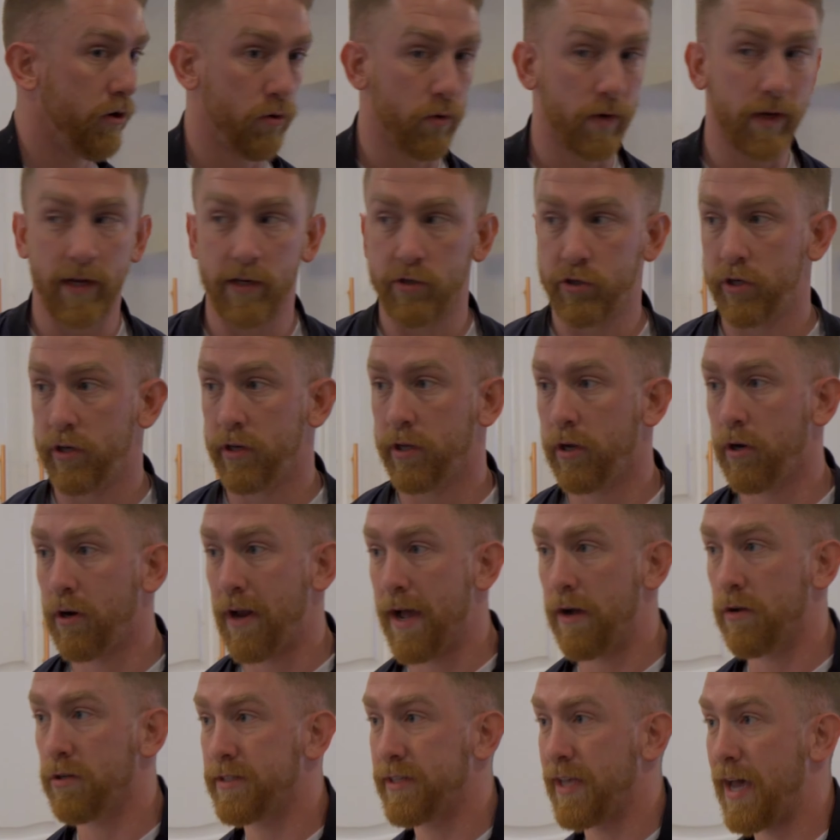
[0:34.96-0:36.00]
new kitchen here
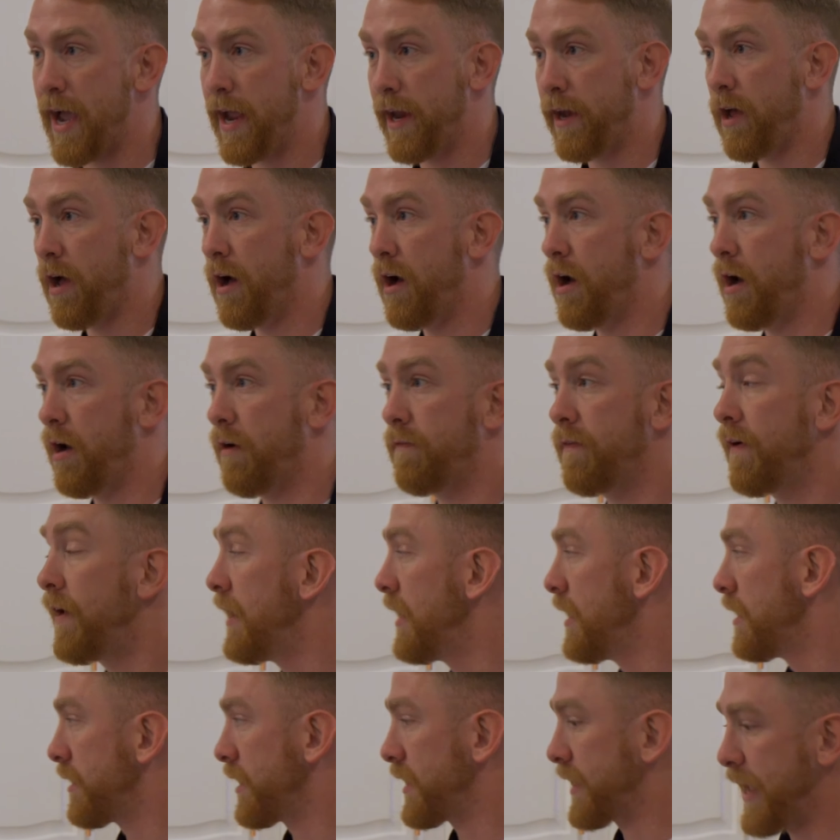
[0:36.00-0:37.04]
outside of
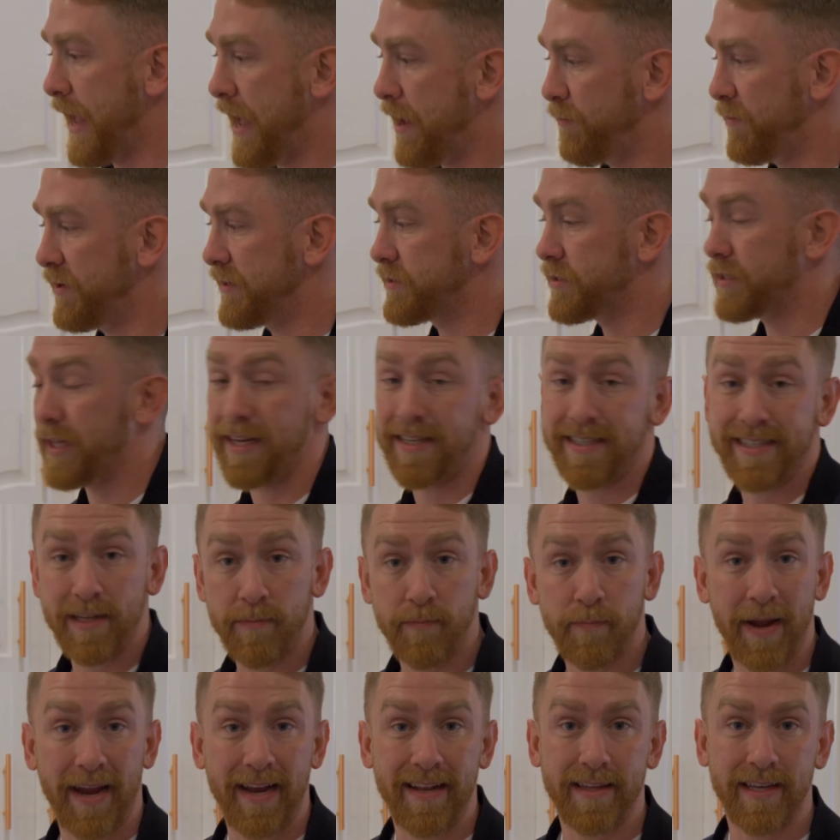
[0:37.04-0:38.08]
the cabinets. They
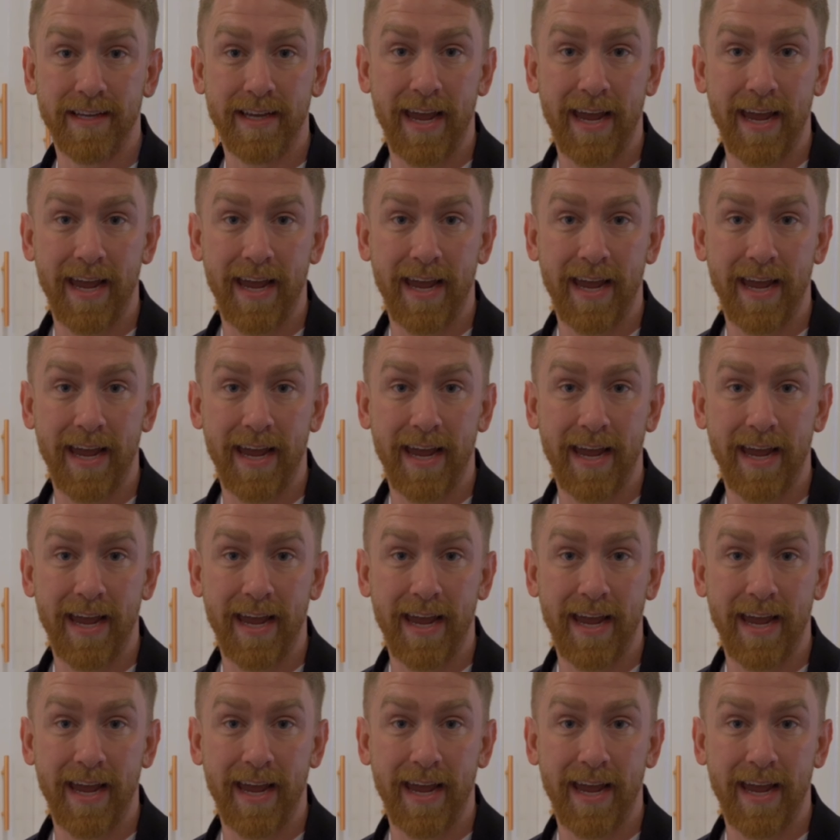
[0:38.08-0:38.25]
did paint the